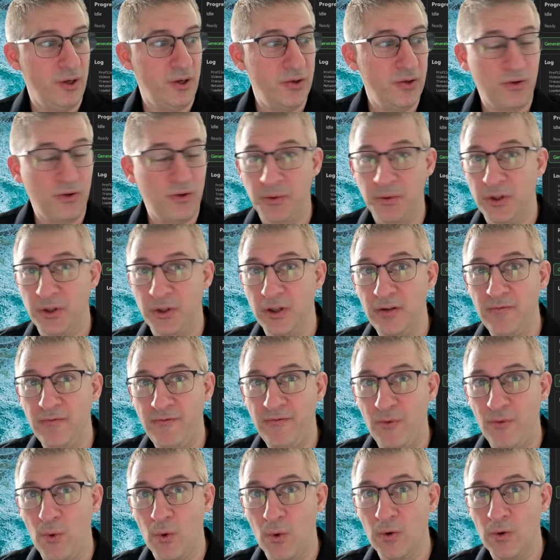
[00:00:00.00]
description
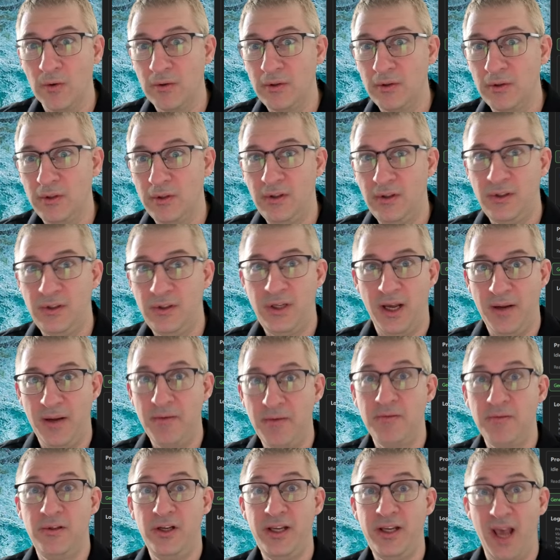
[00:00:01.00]
for
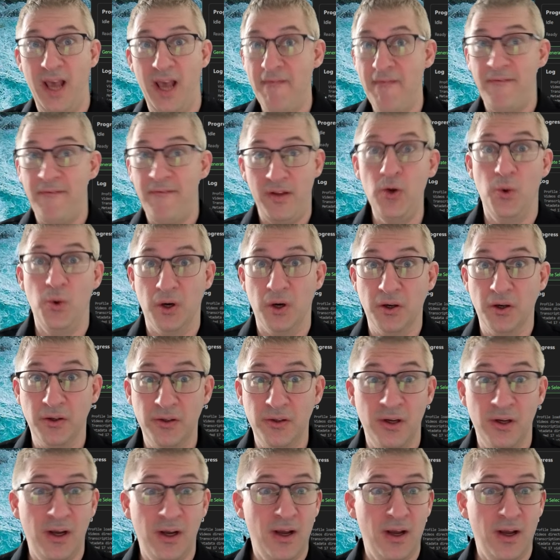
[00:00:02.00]
get viewers.